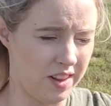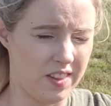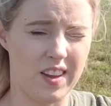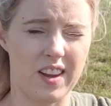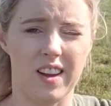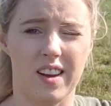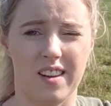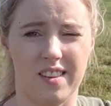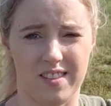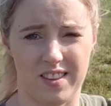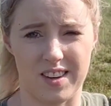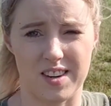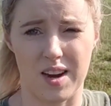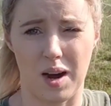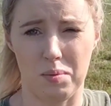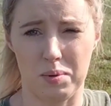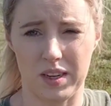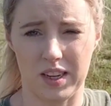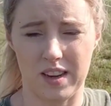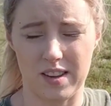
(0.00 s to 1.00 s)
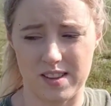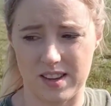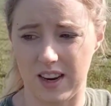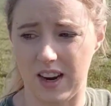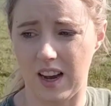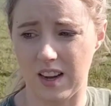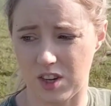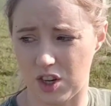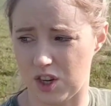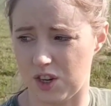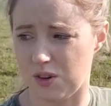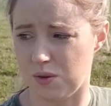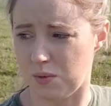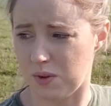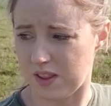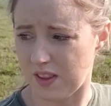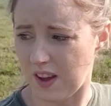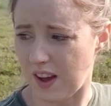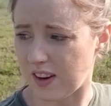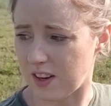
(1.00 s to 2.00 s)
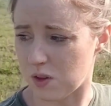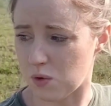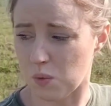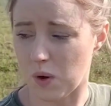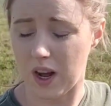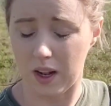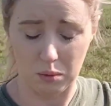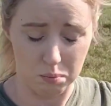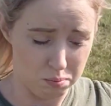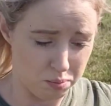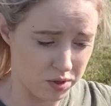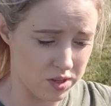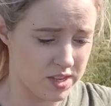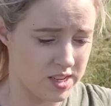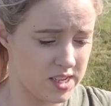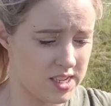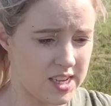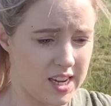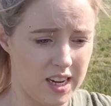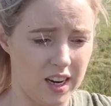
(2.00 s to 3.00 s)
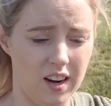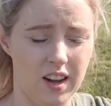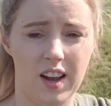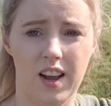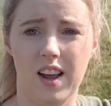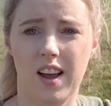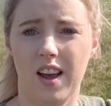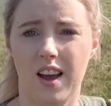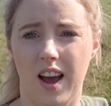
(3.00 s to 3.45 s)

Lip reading: I think the topping has a lot to do with that as well. But still,